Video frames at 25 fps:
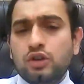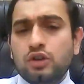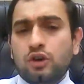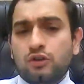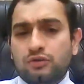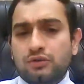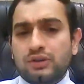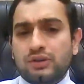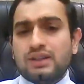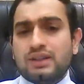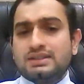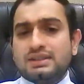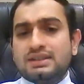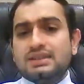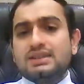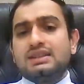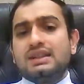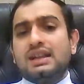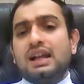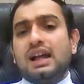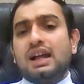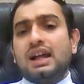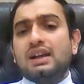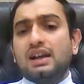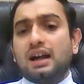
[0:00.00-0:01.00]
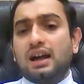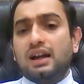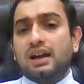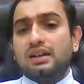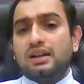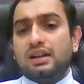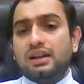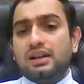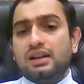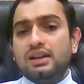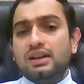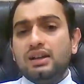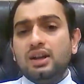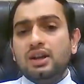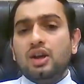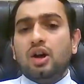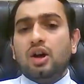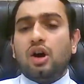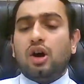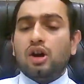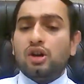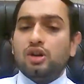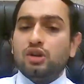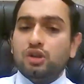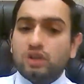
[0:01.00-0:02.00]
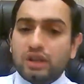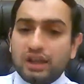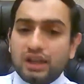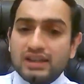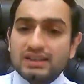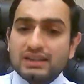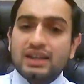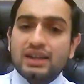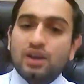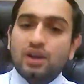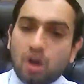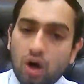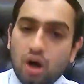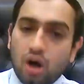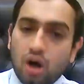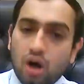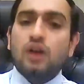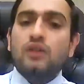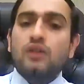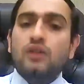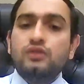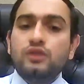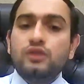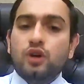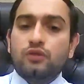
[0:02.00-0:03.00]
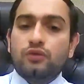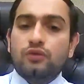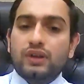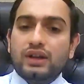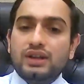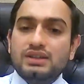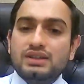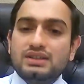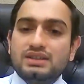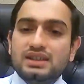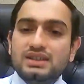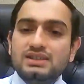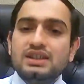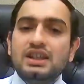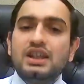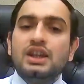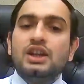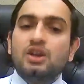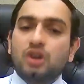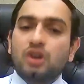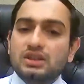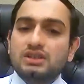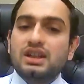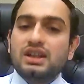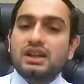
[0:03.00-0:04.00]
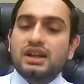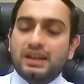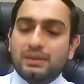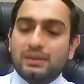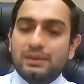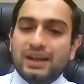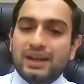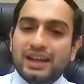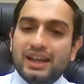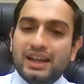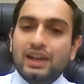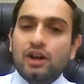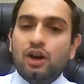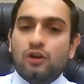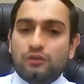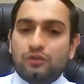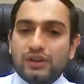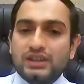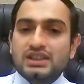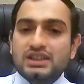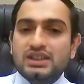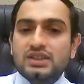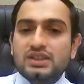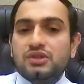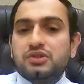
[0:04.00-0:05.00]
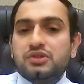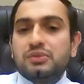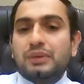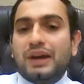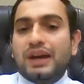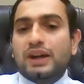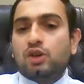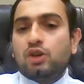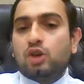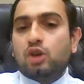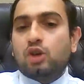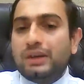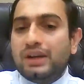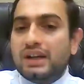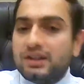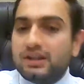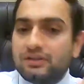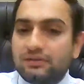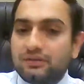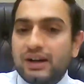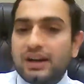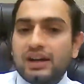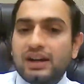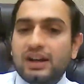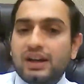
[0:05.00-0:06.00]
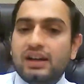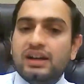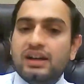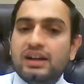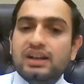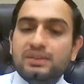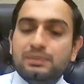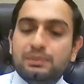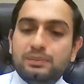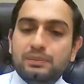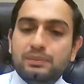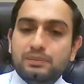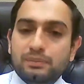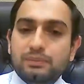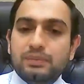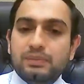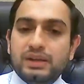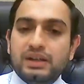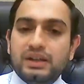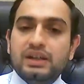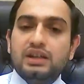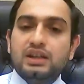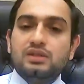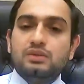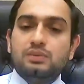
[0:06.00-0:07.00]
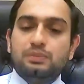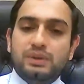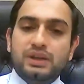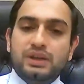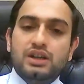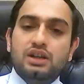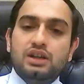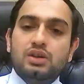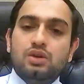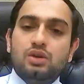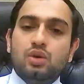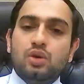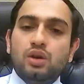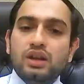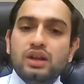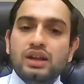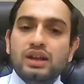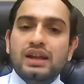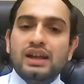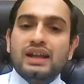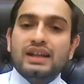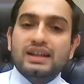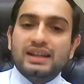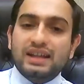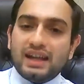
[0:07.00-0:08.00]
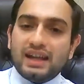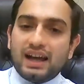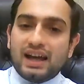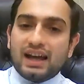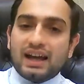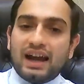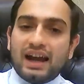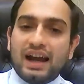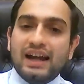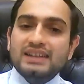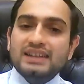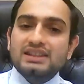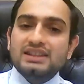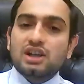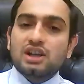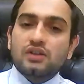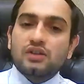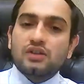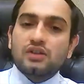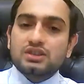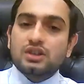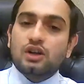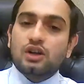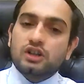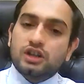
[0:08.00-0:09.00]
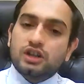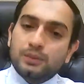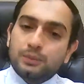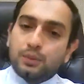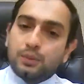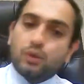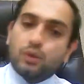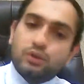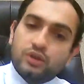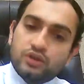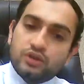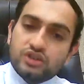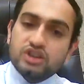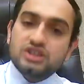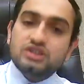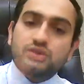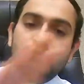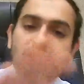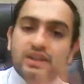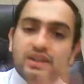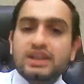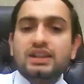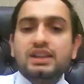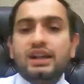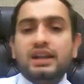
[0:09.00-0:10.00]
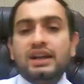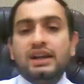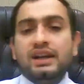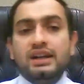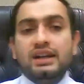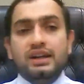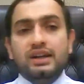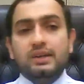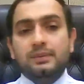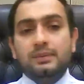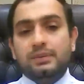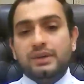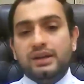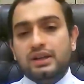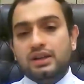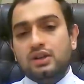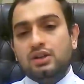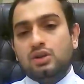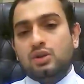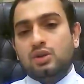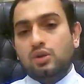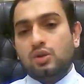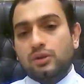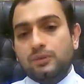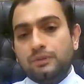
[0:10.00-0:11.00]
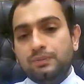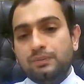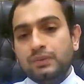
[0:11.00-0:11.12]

the offenses in our country. Or you can say all of the offenses, because the remaining offenses which might not be defined in Indian Penal Code, they arise out of certain provisions within the Indian Penal Code.